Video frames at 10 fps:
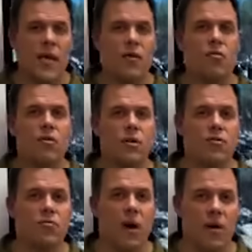According
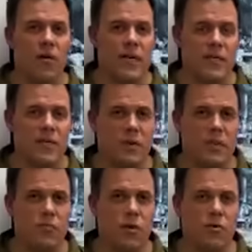to our
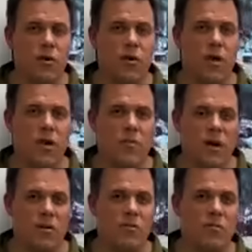estimates, we are talking
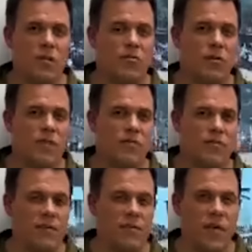about between
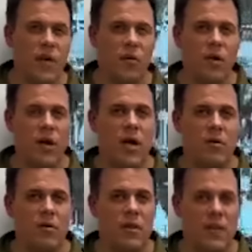50 and
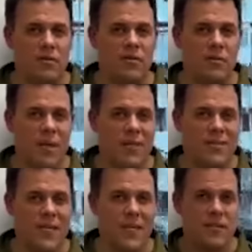100,000
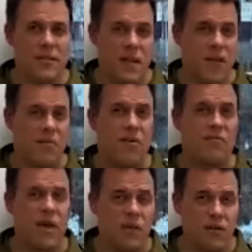Palestinians that have
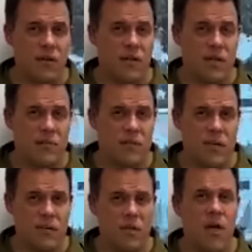evacuated
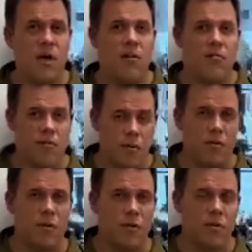themselves from
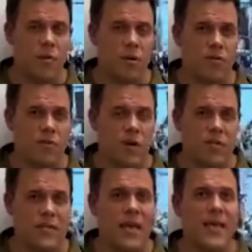the northern part of
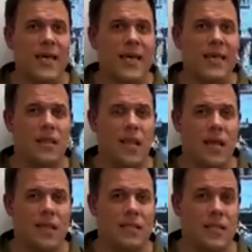Gaza in the
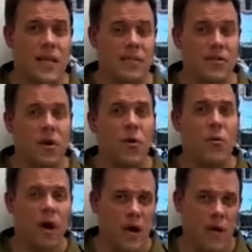last days
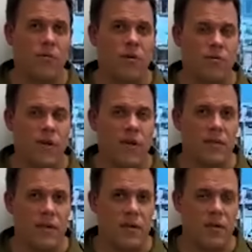while we're
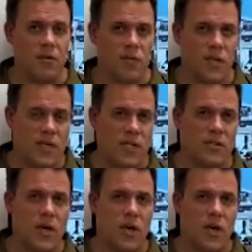fighting, using these